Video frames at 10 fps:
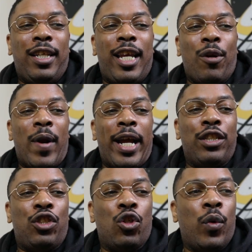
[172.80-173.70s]
get right
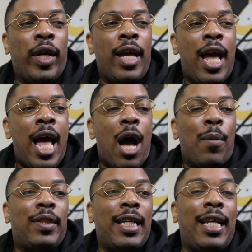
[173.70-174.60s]
into it. I
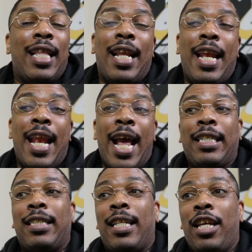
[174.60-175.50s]
would say the
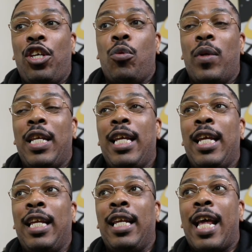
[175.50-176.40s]
next thing you would
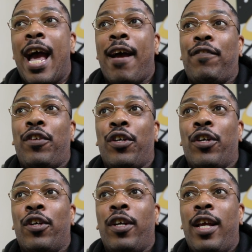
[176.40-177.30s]
need
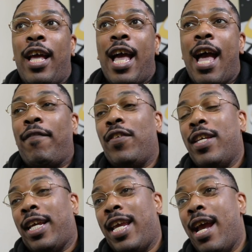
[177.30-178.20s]
after having
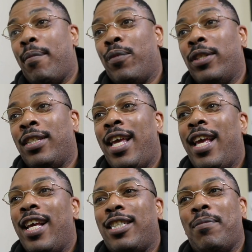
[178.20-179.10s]
your cameras
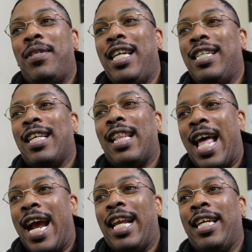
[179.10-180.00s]
is some decent
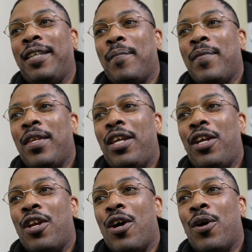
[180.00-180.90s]
lighting.
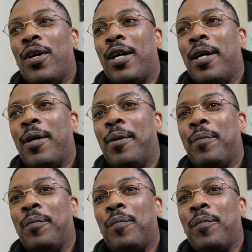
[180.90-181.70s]
You know,